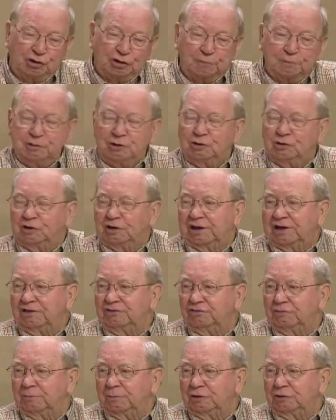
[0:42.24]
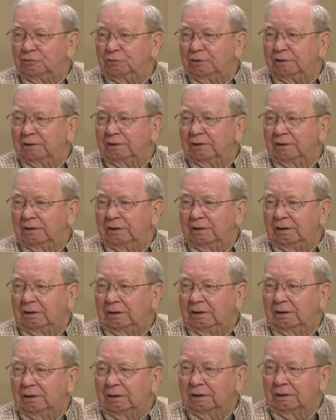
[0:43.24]
communication between
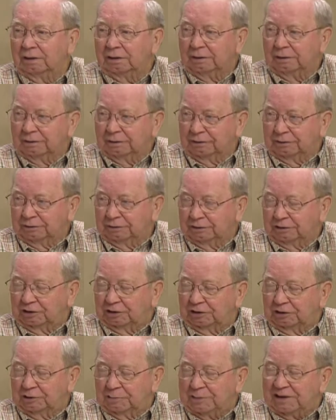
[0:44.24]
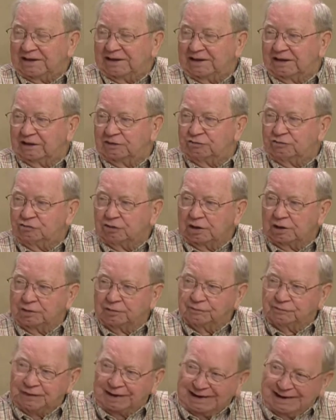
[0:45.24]
the uh, the committee
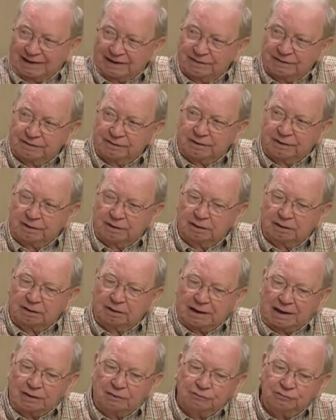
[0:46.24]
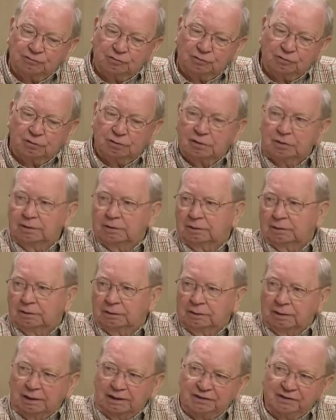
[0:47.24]
itself and the council.
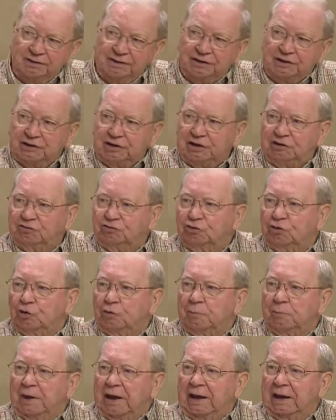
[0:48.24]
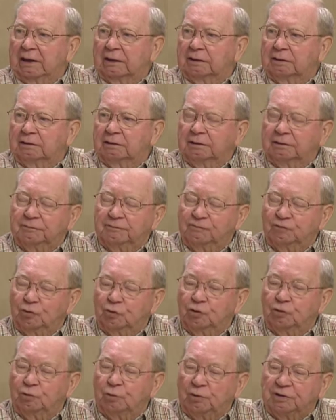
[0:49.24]
Anything that needs to go back mm -hmm. and mm-hmm.
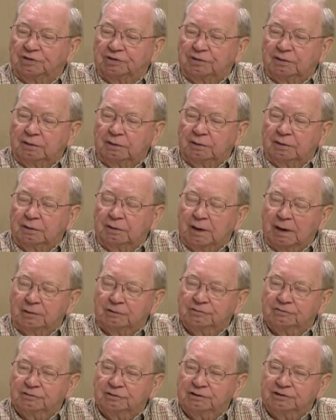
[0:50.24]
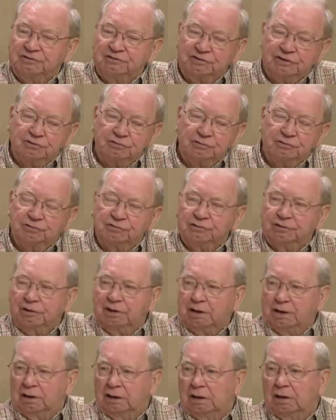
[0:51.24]
forth what the council is interested
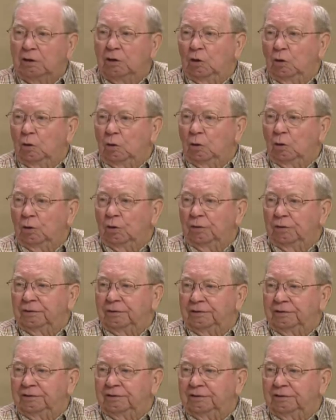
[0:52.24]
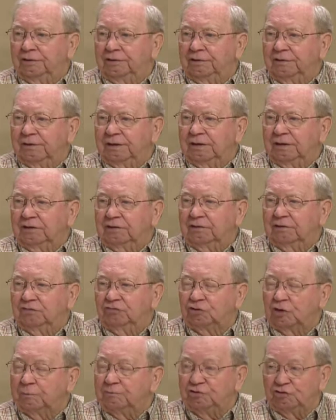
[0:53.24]
in or the, the
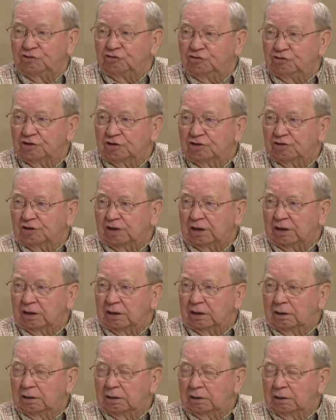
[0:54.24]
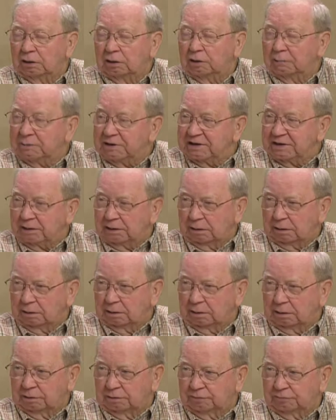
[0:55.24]
subjects that the committee
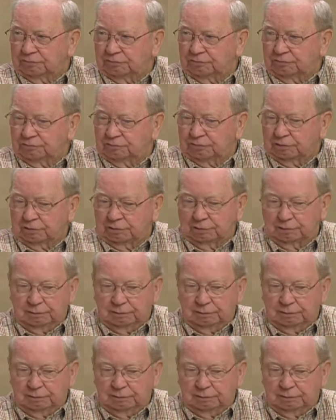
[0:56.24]
is uh,